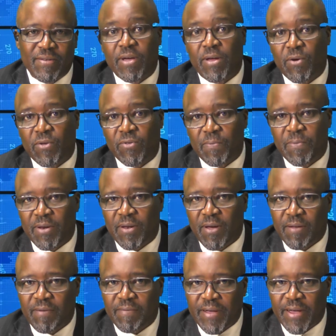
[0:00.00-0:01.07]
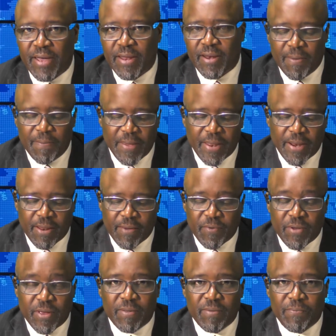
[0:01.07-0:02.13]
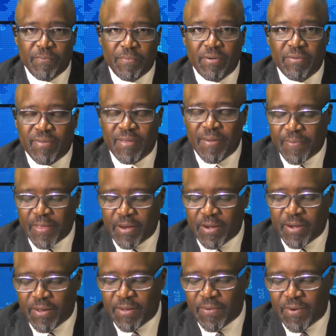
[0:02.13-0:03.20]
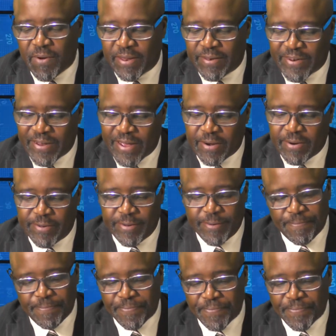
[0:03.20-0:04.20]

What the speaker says: you can also be notified immediately we post something new on the channel.